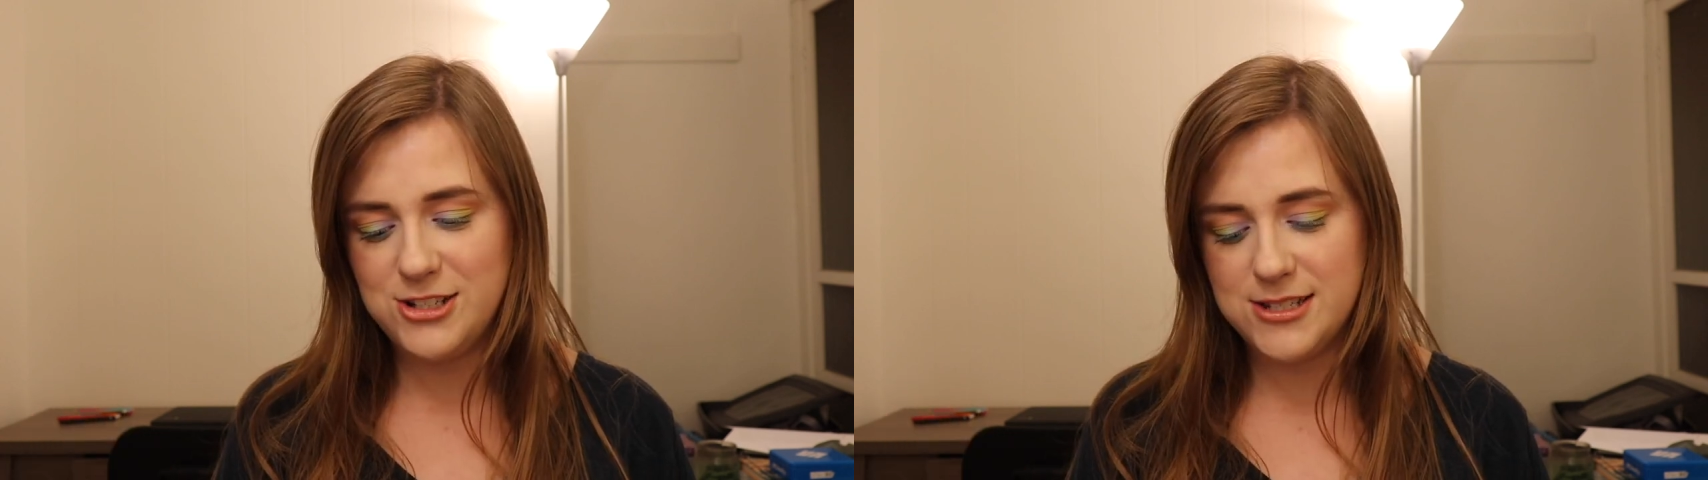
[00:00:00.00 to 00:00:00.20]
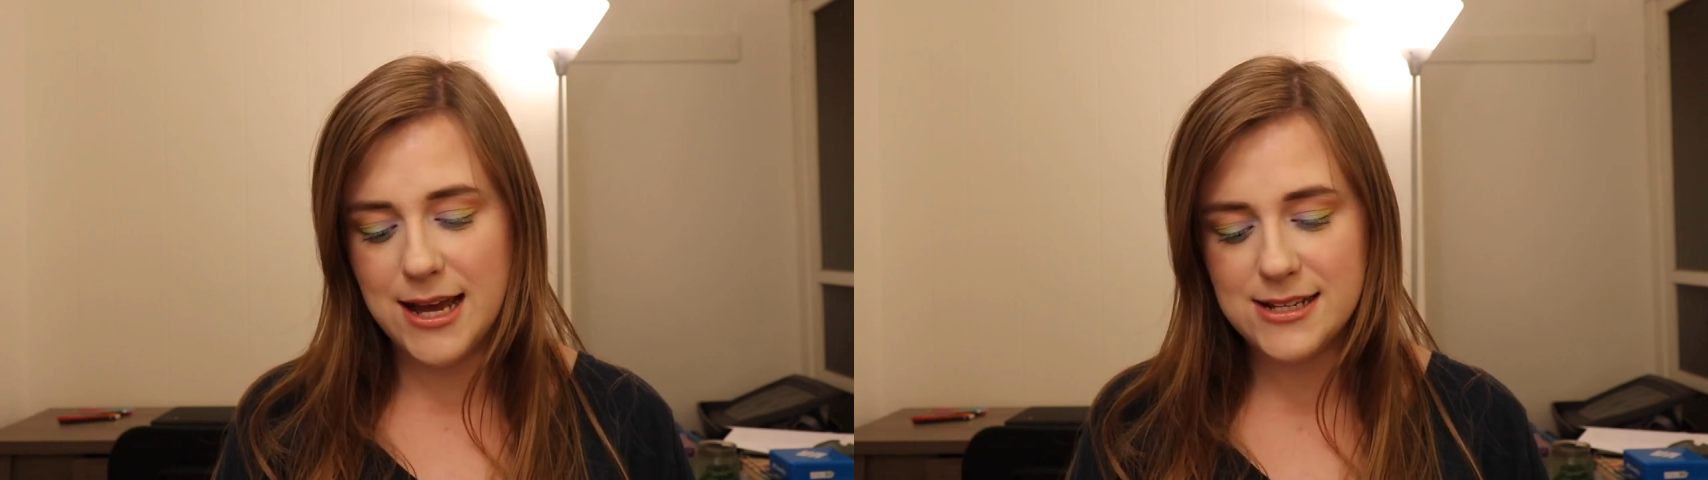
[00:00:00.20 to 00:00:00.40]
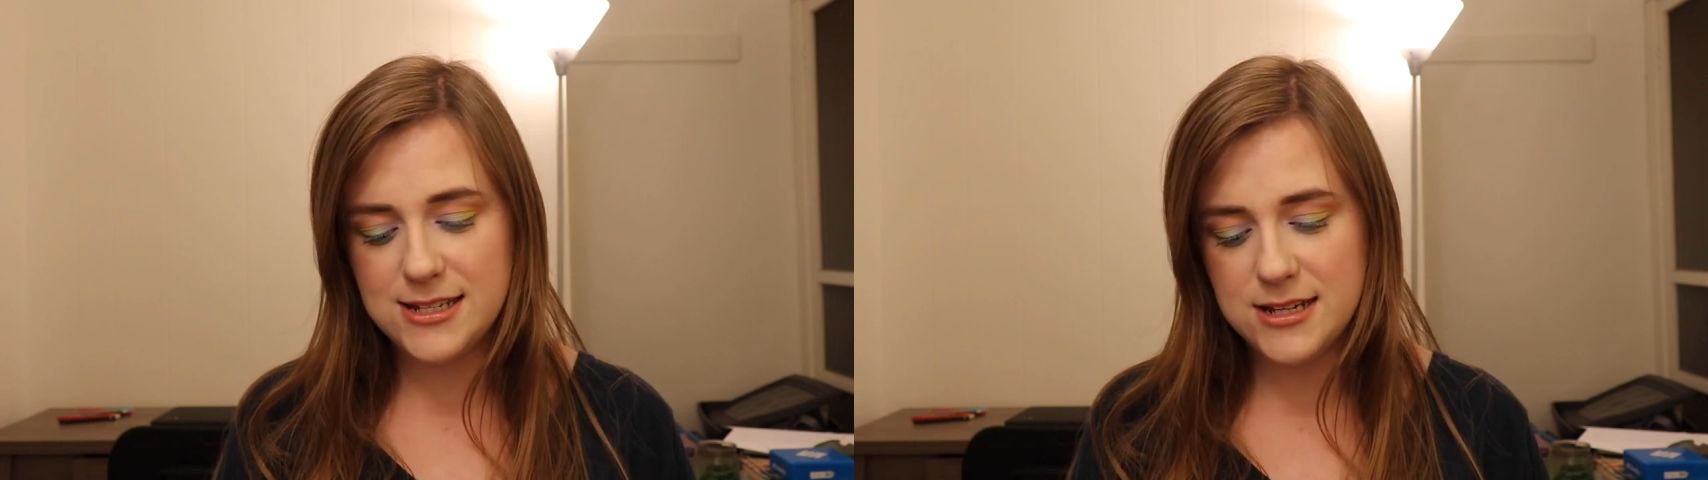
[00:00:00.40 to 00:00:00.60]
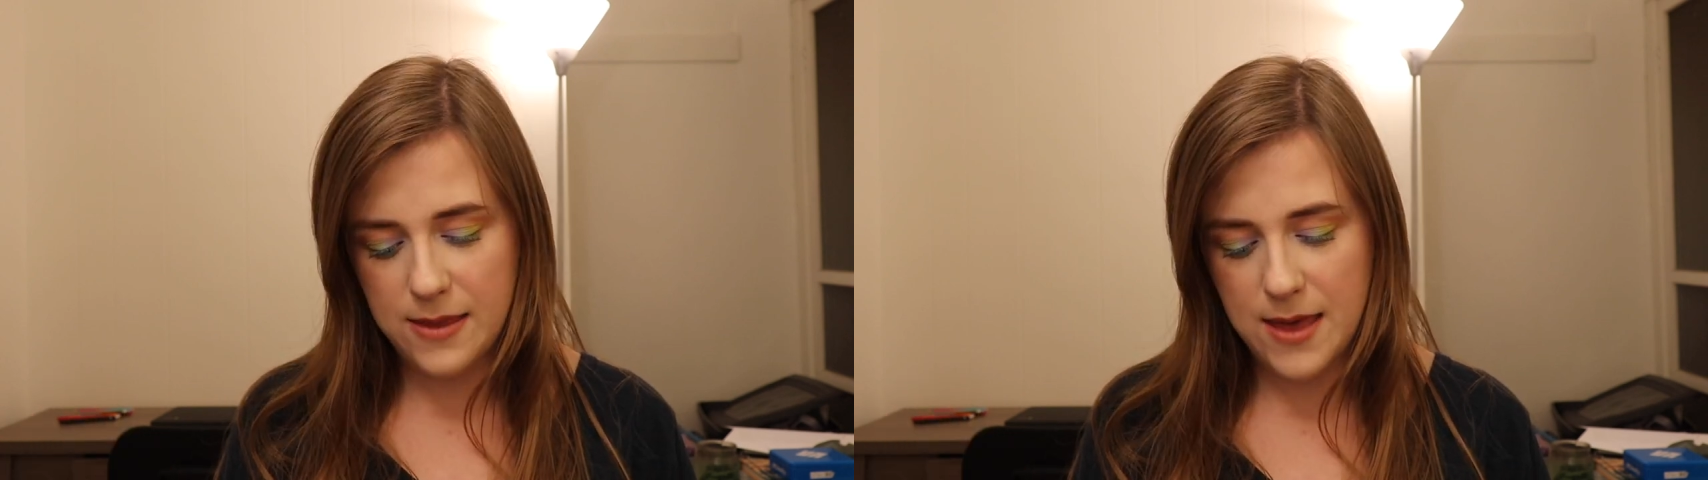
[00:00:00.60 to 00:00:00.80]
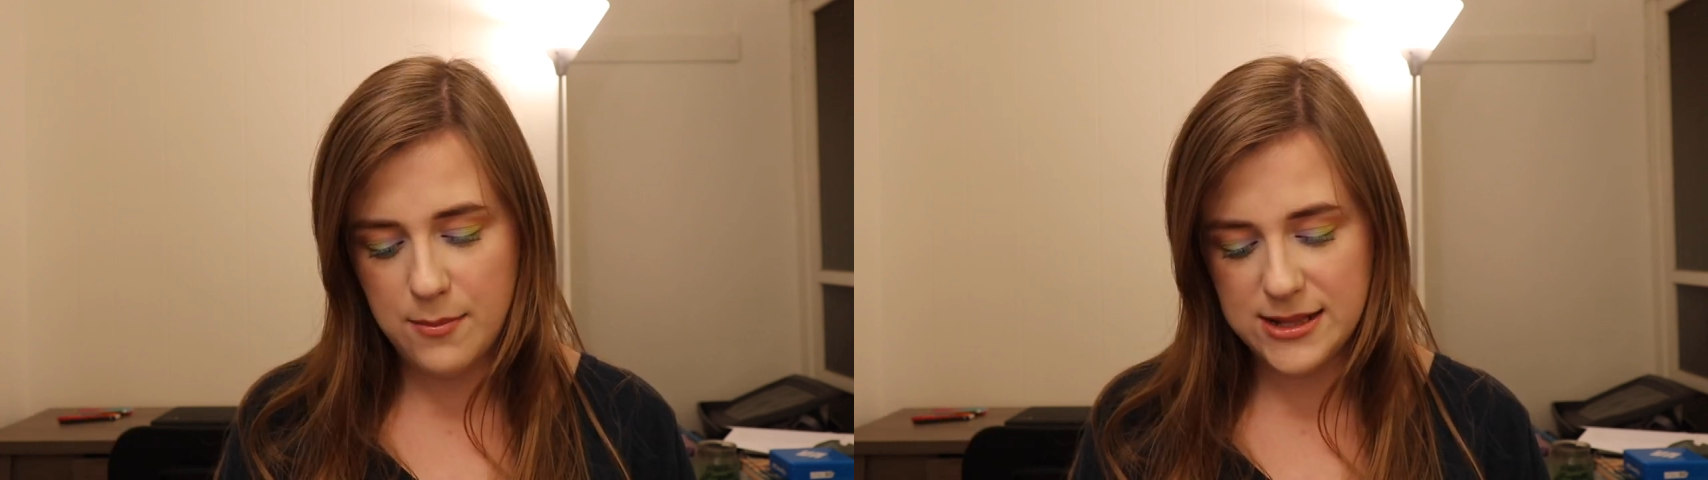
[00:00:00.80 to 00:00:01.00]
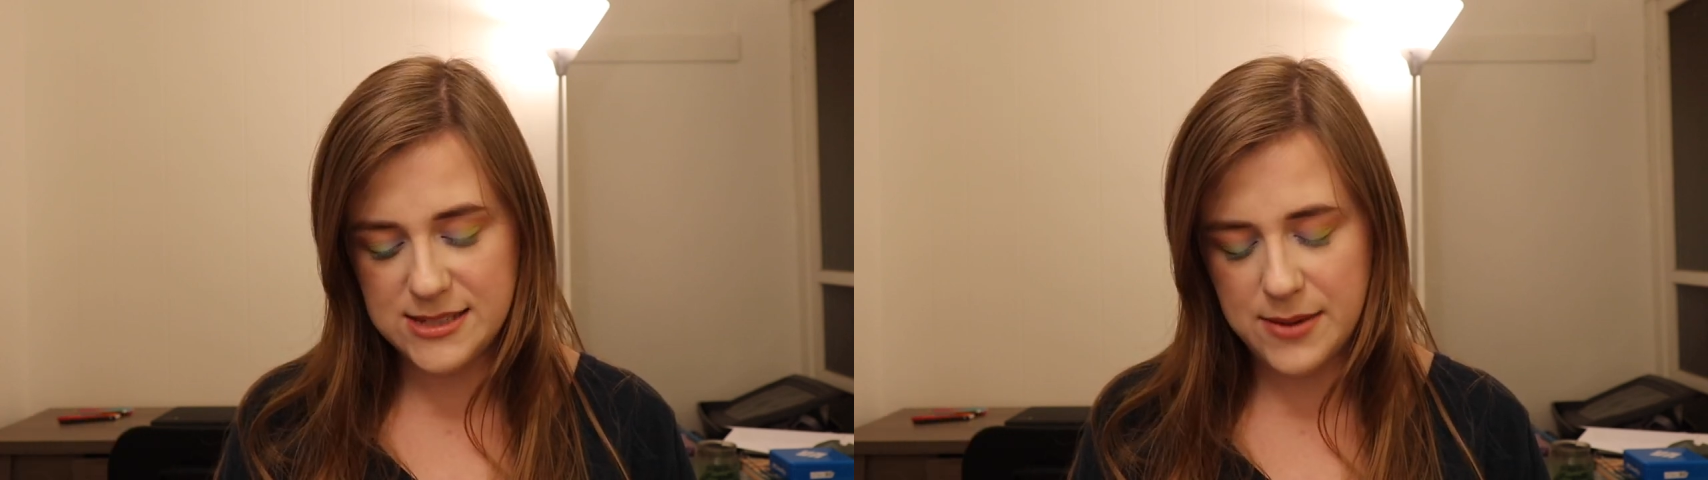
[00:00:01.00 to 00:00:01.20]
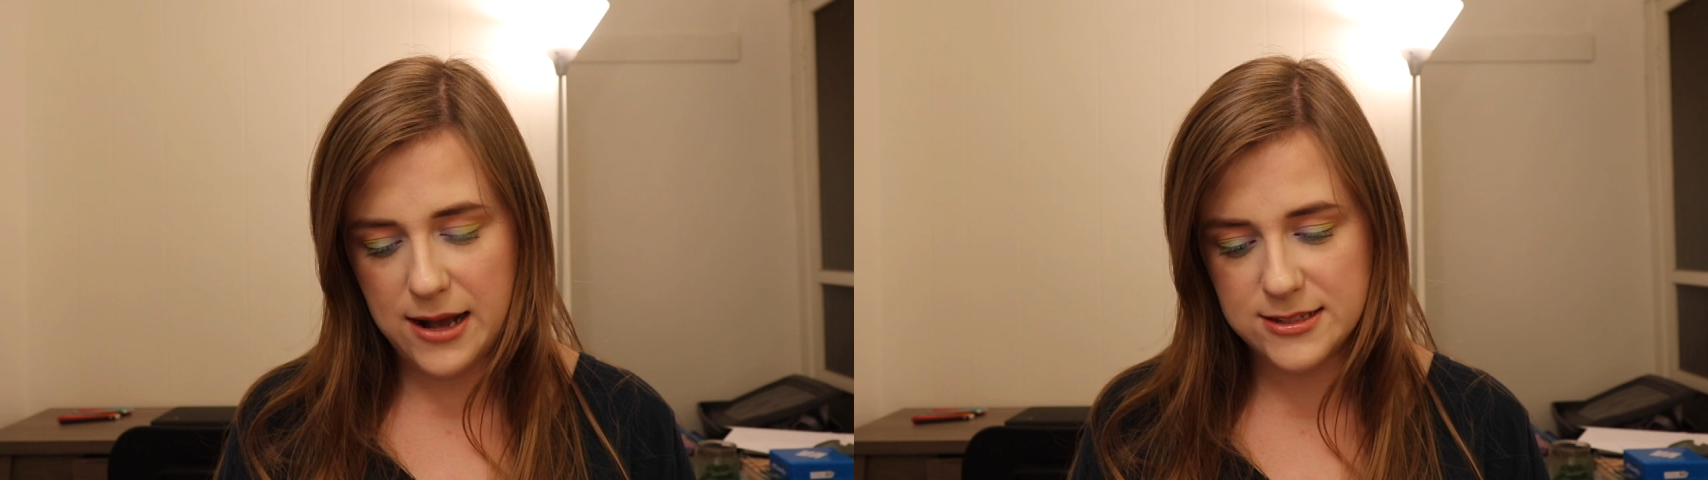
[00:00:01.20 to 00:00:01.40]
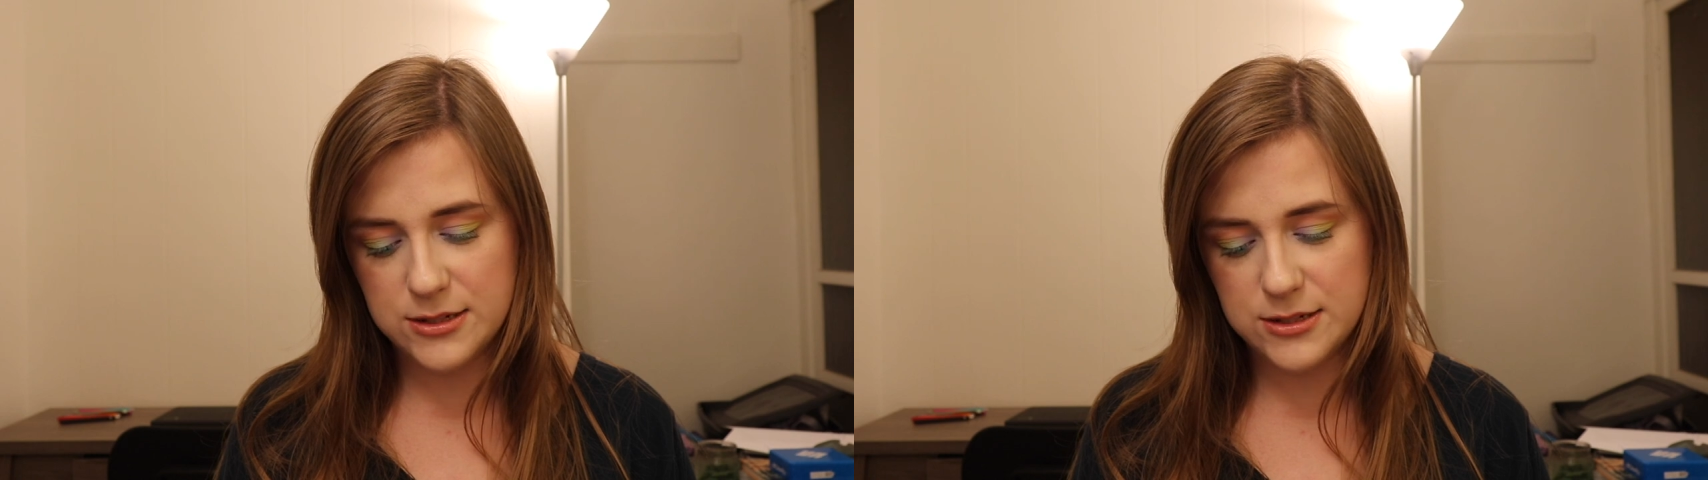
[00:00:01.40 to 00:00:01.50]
set in that month's box,